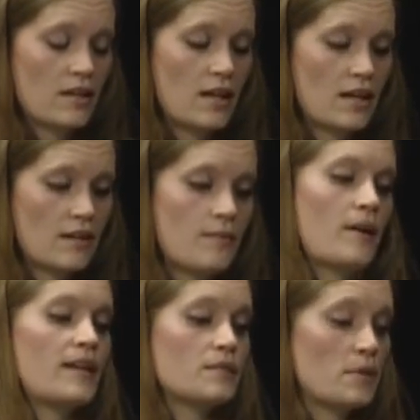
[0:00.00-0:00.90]
um,
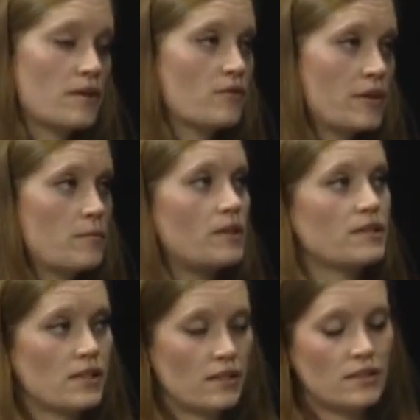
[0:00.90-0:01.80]
as part of
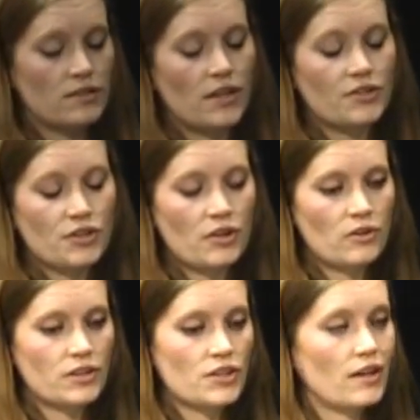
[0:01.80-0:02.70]
Greenpeace in this larger
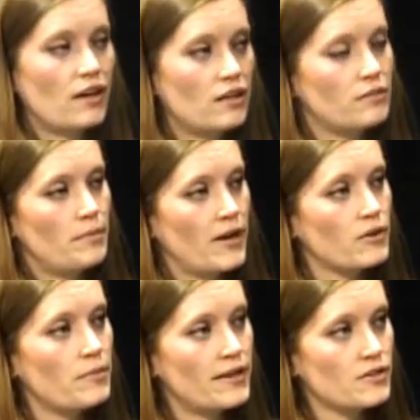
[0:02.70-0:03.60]
coalition called
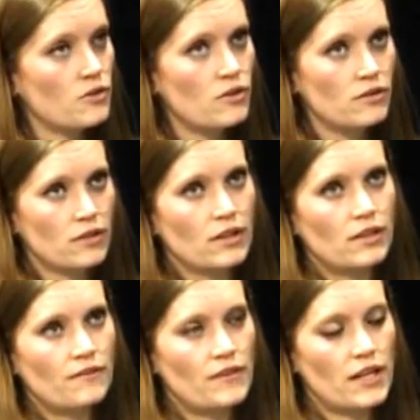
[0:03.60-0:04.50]
Power Past Coal mm -hmm.